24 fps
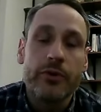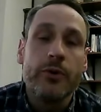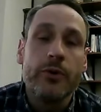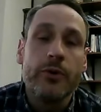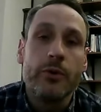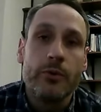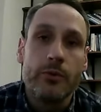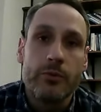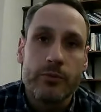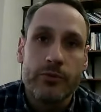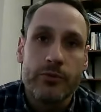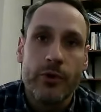too.
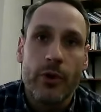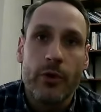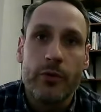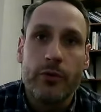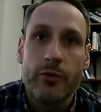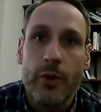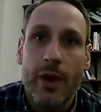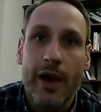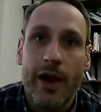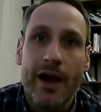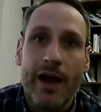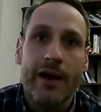So if you
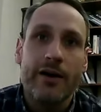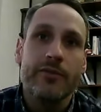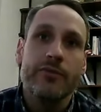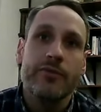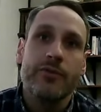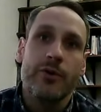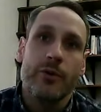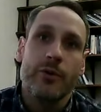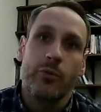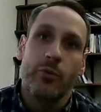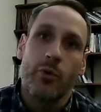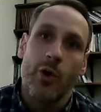have the
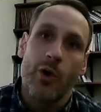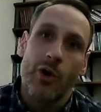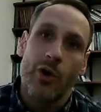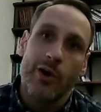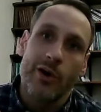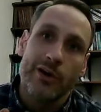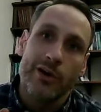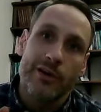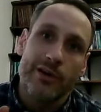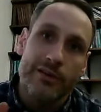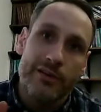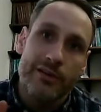
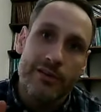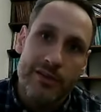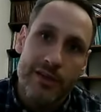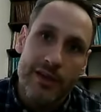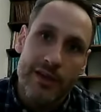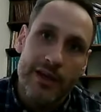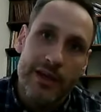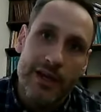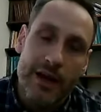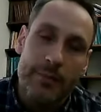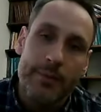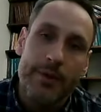wrong thing
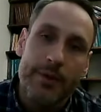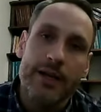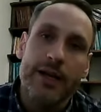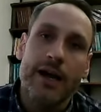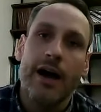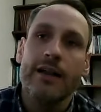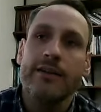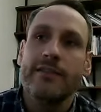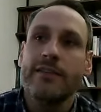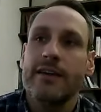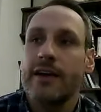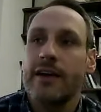come in
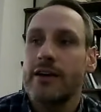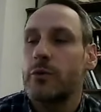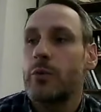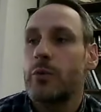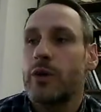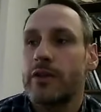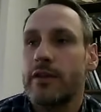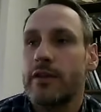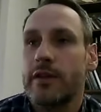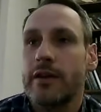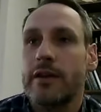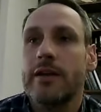contact with
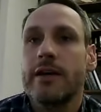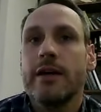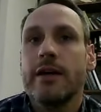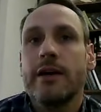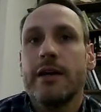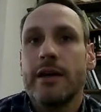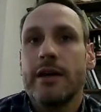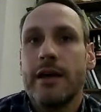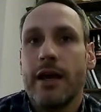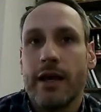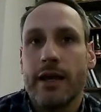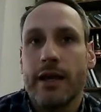it,
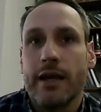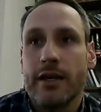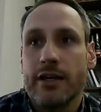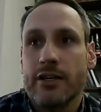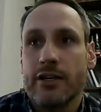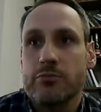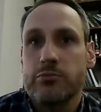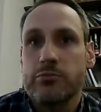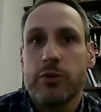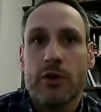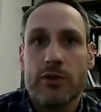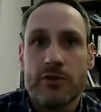it can
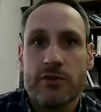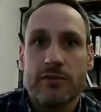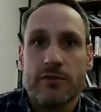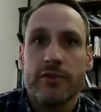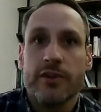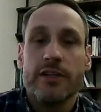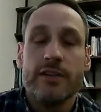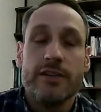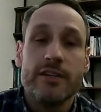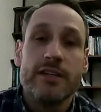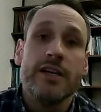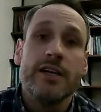explosively
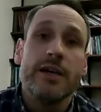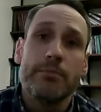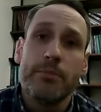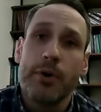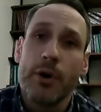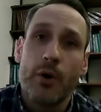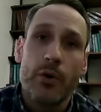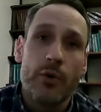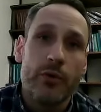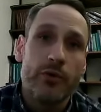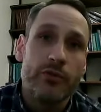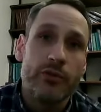
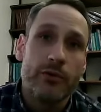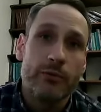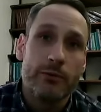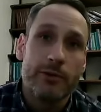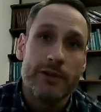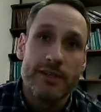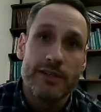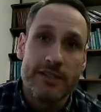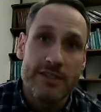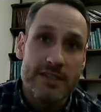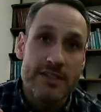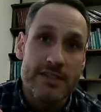decompose and
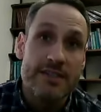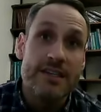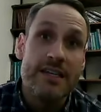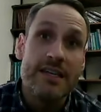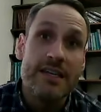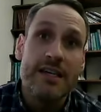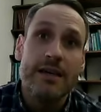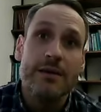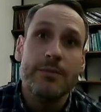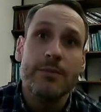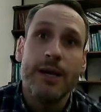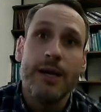release
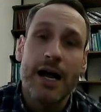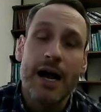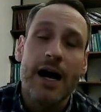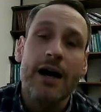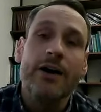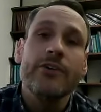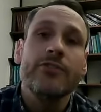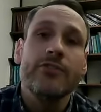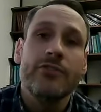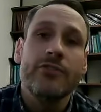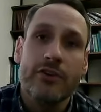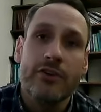steam and
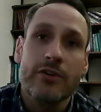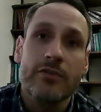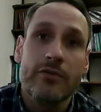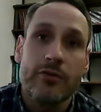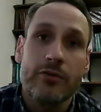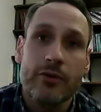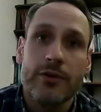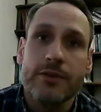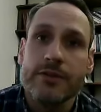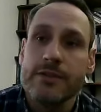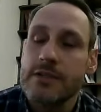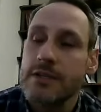oxygen, for
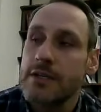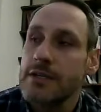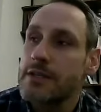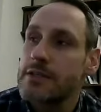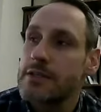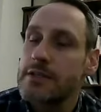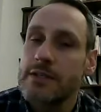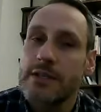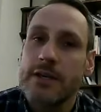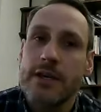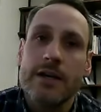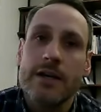instance.
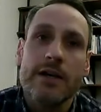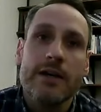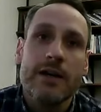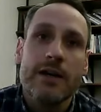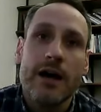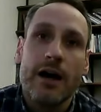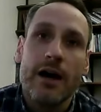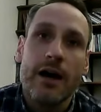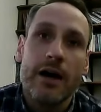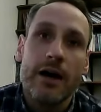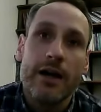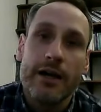Uh,
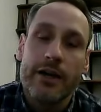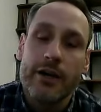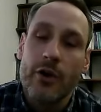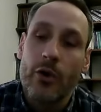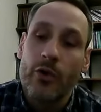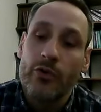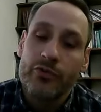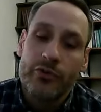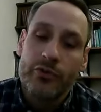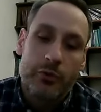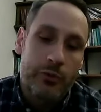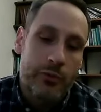it can
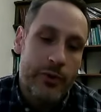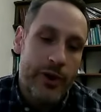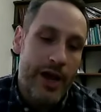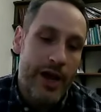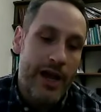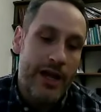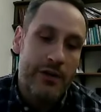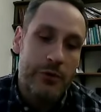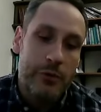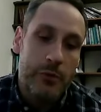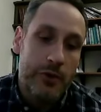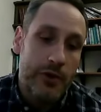also
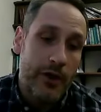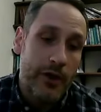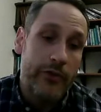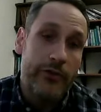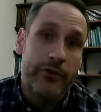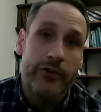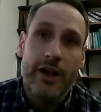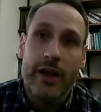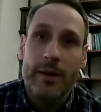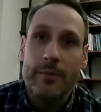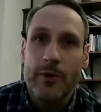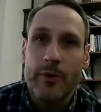react with other
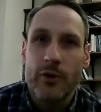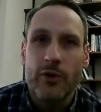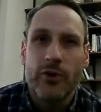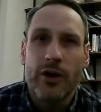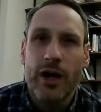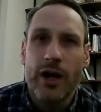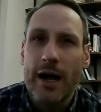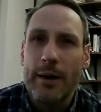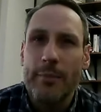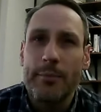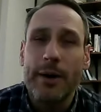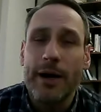chemical
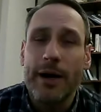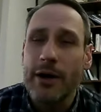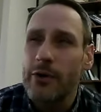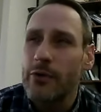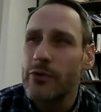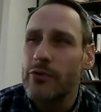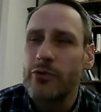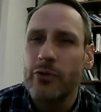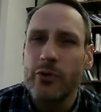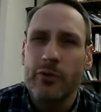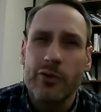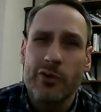compounds.
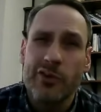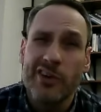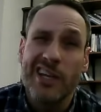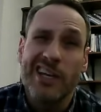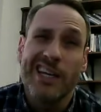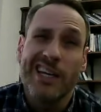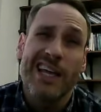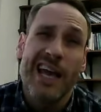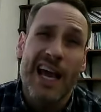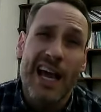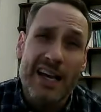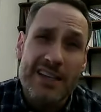So if you get
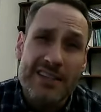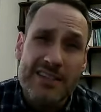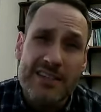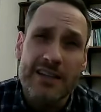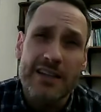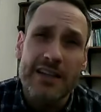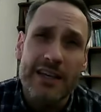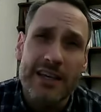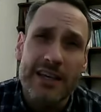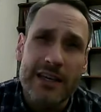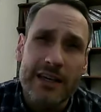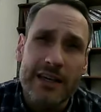
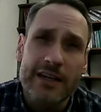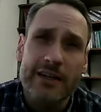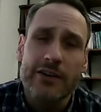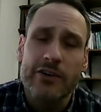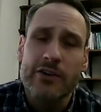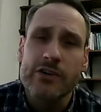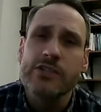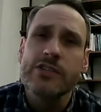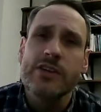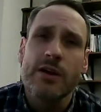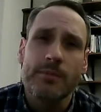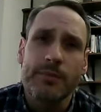gasoline or
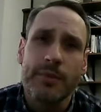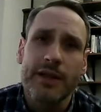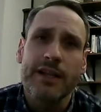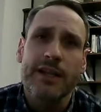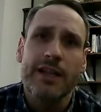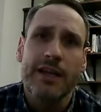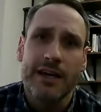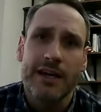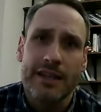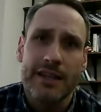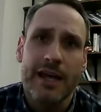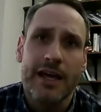something like
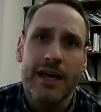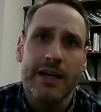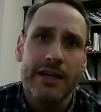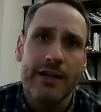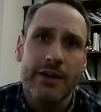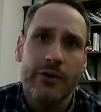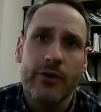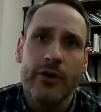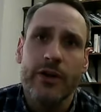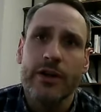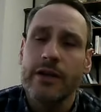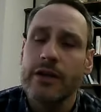that near
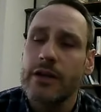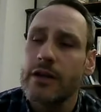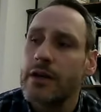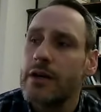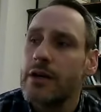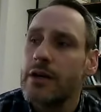it,